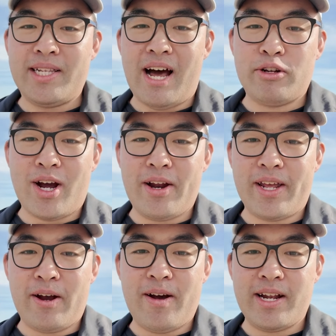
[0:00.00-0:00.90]
Now try on
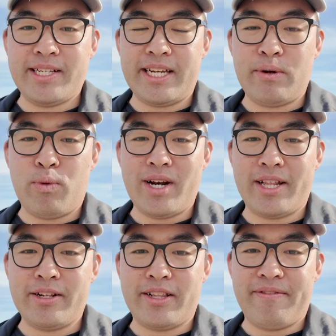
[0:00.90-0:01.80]
here and see whether or
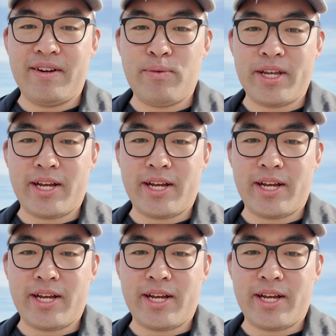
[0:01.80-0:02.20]
not there's a difference